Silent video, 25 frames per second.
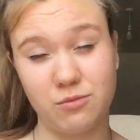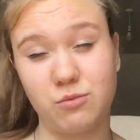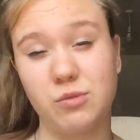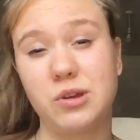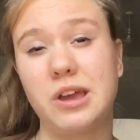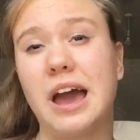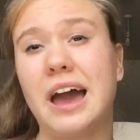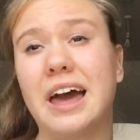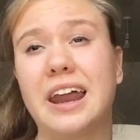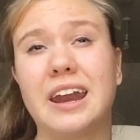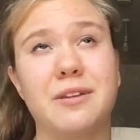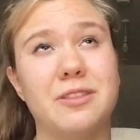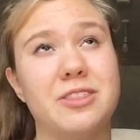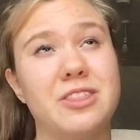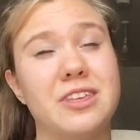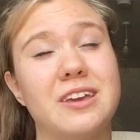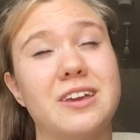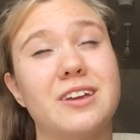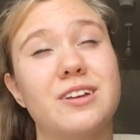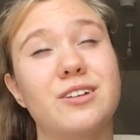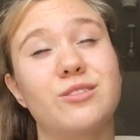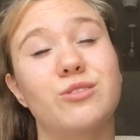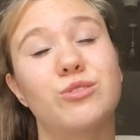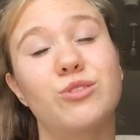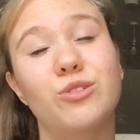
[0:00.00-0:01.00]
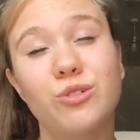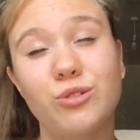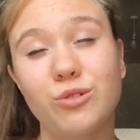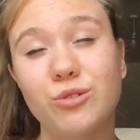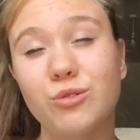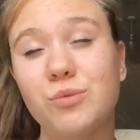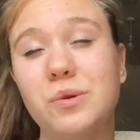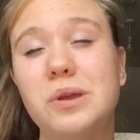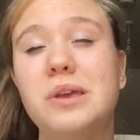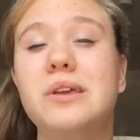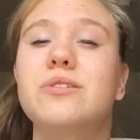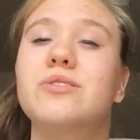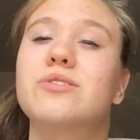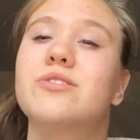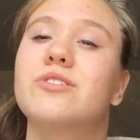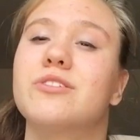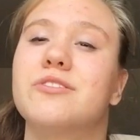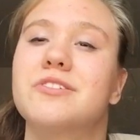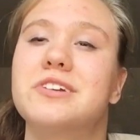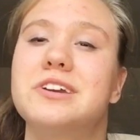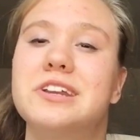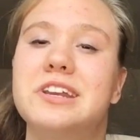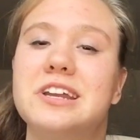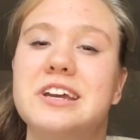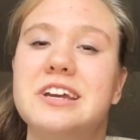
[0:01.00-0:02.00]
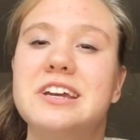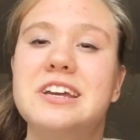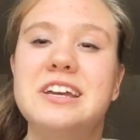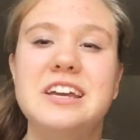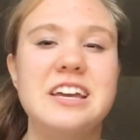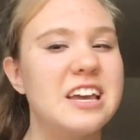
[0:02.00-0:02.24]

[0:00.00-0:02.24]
We had, I think, 2 weeks to read it.